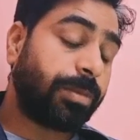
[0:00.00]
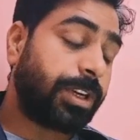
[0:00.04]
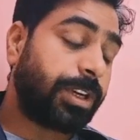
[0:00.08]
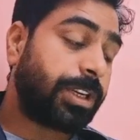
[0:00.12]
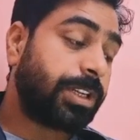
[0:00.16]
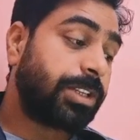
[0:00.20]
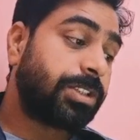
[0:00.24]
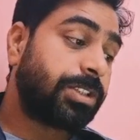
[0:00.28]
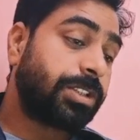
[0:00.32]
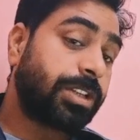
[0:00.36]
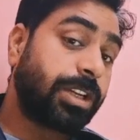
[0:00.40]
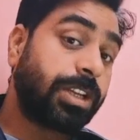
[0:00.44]
a
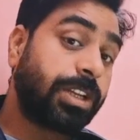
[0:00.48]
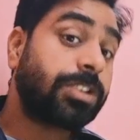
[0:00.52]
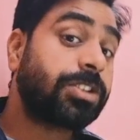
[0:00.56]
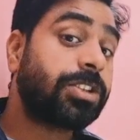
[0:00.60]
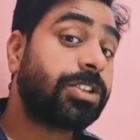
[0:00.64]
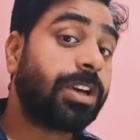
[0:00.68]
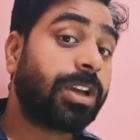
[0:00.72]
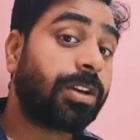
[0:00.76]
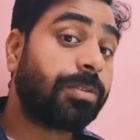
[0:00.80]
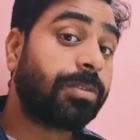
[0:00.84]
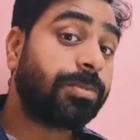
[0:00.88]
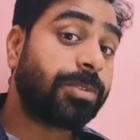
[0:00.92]
structure
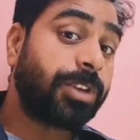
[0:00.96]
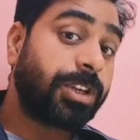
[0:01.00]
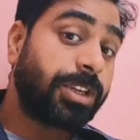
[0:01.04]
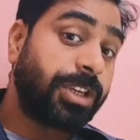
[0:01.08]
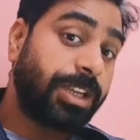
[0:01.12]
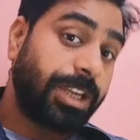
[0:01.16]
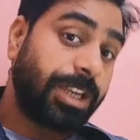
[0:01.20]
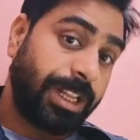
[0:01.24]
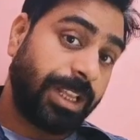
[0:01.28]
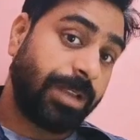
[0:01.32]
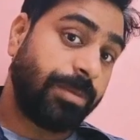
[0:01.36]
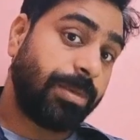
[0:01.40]
of the
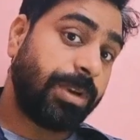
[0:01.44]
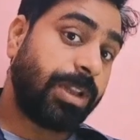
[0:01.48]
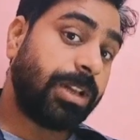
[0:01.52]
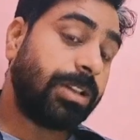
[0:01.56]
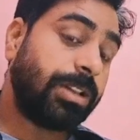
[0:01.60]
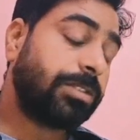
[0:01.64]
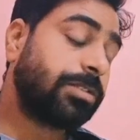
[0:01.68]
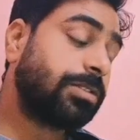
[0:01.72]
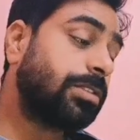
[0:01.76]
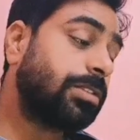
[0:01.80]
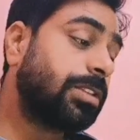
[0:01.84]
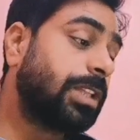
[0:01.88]
tables,
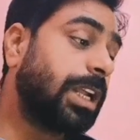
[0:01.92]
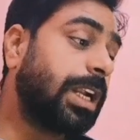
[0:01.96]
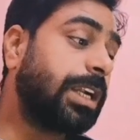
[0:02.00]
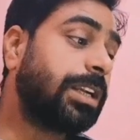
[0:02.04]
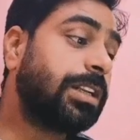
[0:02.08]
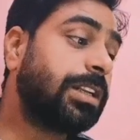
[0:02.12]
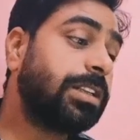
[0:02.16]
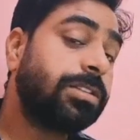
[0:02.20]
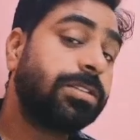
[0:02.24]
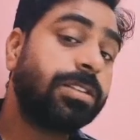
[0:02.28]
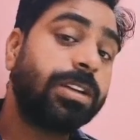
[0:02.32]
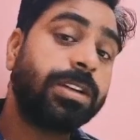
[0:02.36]
that
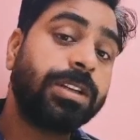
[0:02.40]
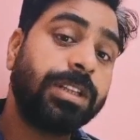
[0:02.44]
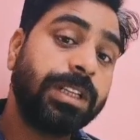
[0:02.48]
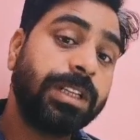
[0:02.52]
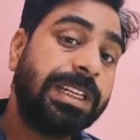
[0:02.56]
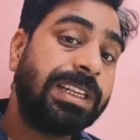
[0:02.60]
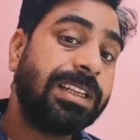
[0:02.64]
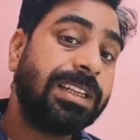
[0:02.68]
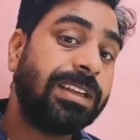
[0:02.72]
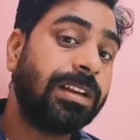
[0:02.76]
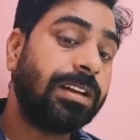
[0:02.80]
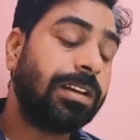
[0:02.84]
is the
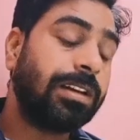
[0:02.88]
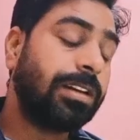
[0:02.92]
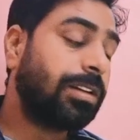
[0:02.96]
DDL.